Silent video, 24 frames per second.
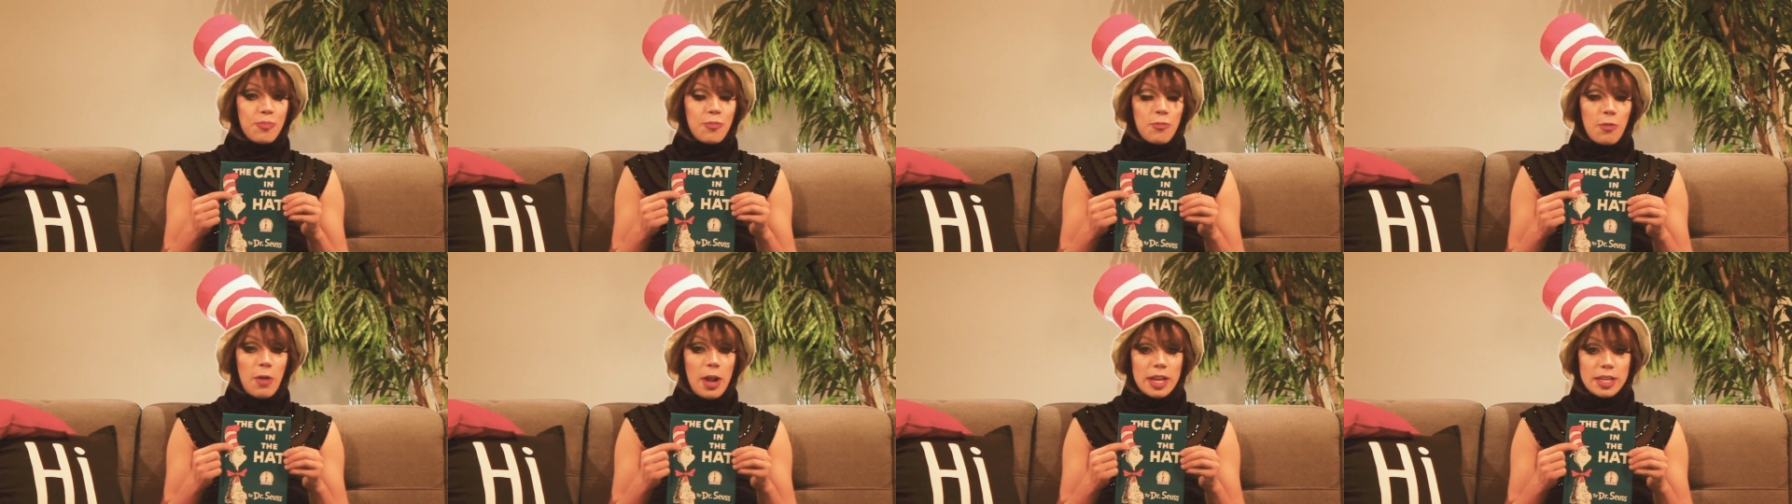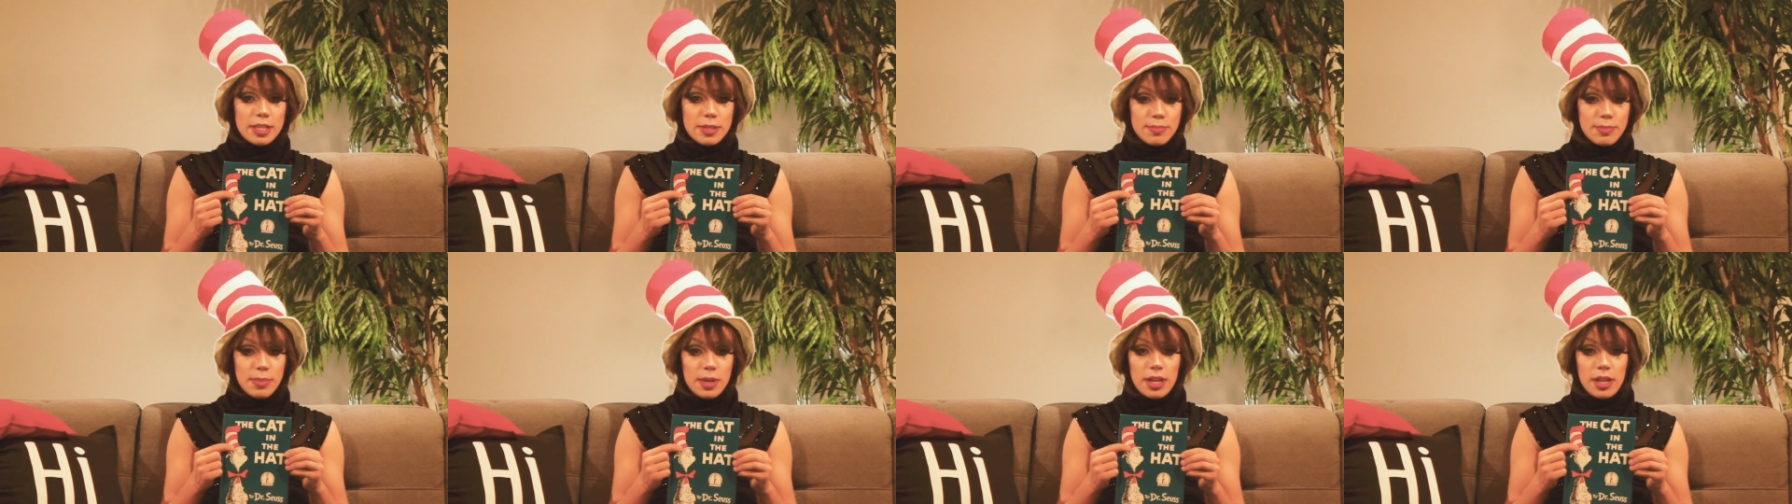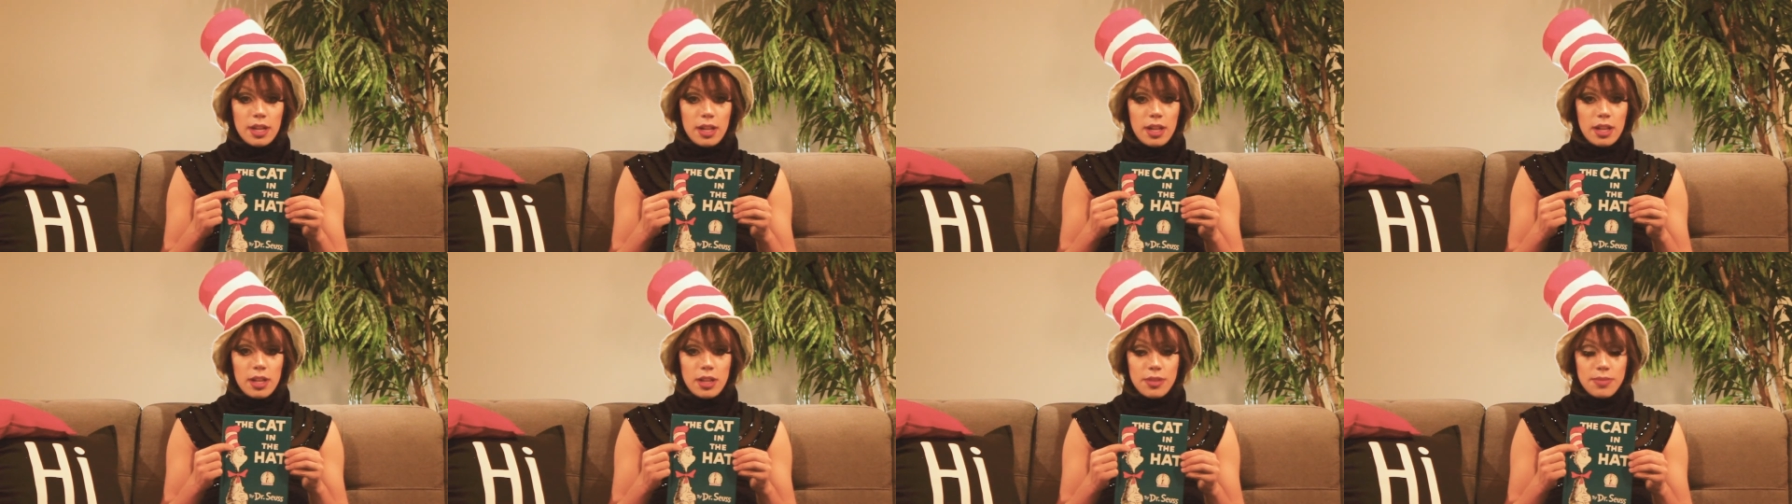ranks
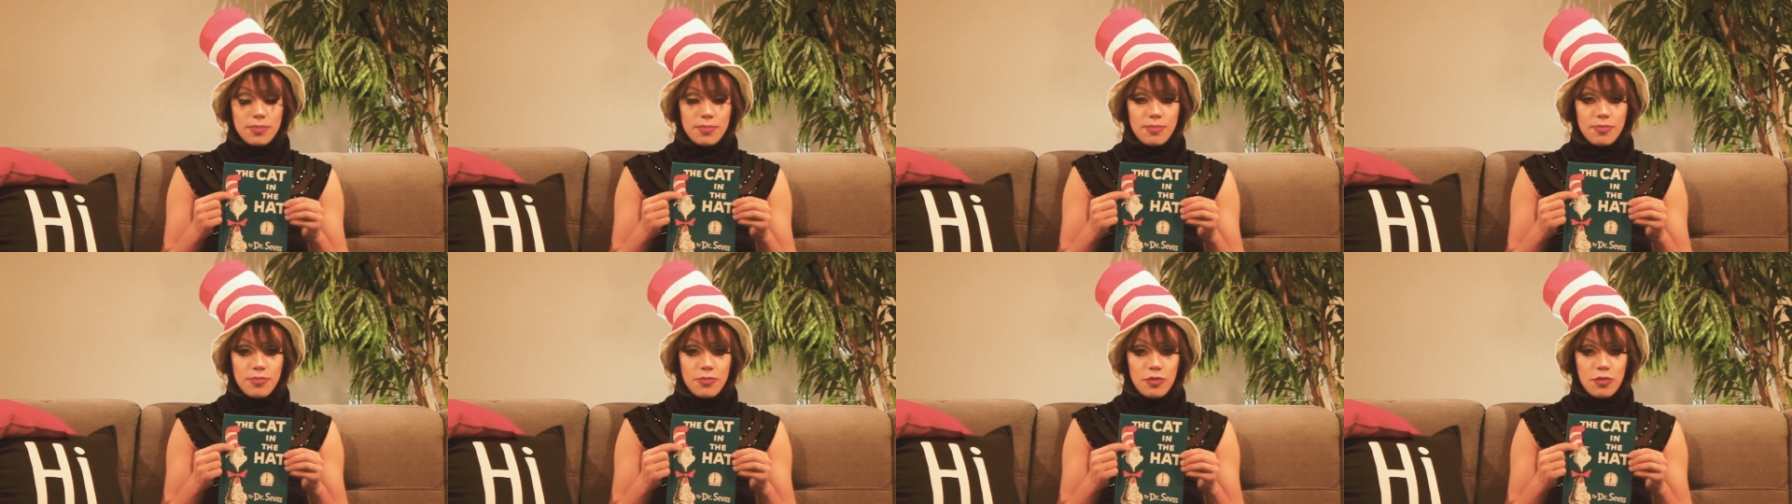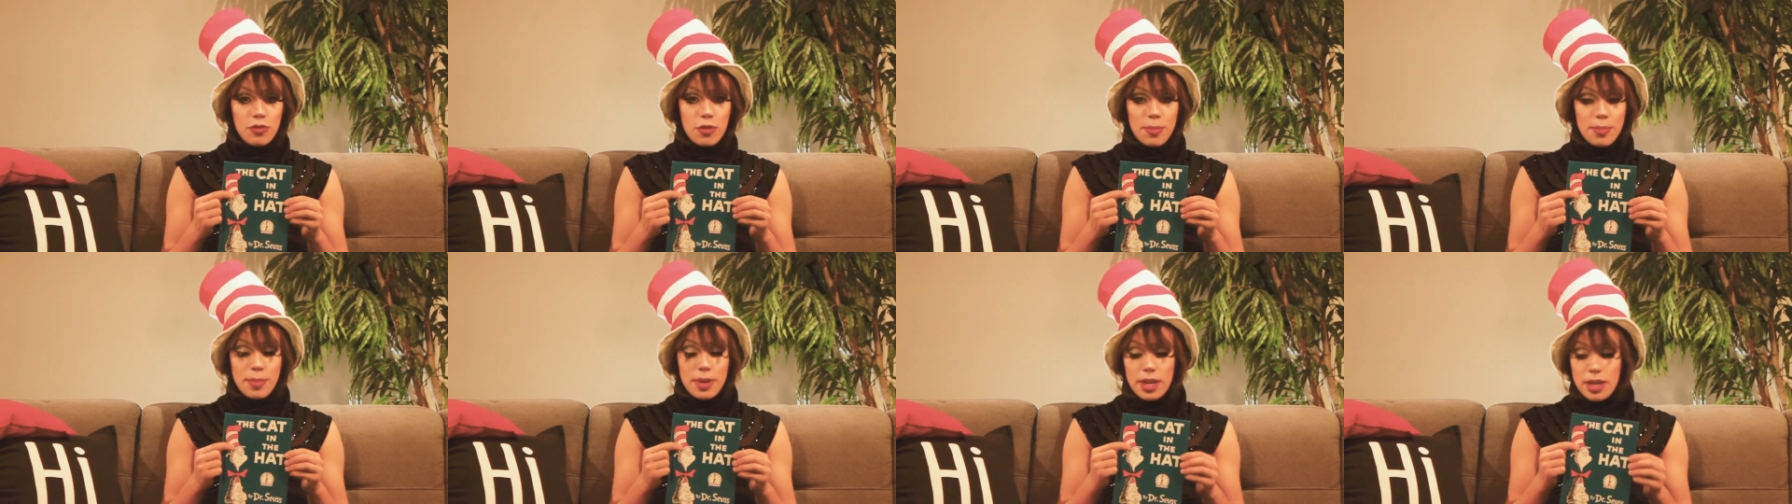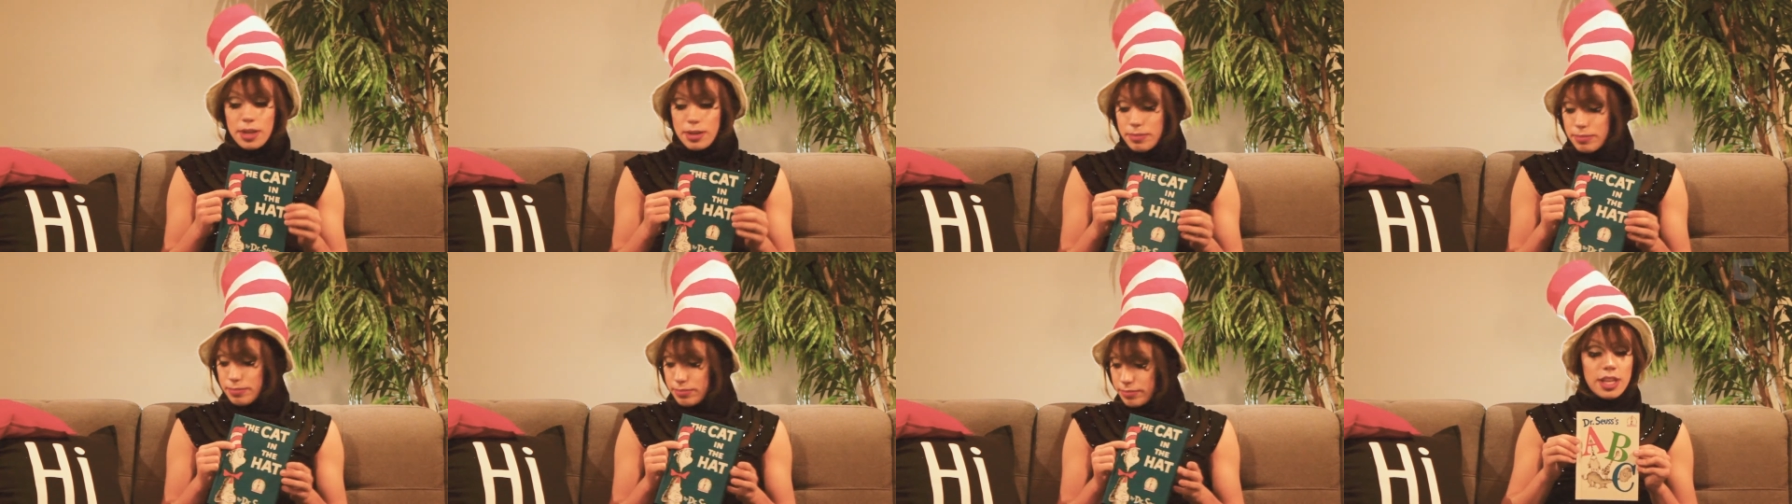middle for me.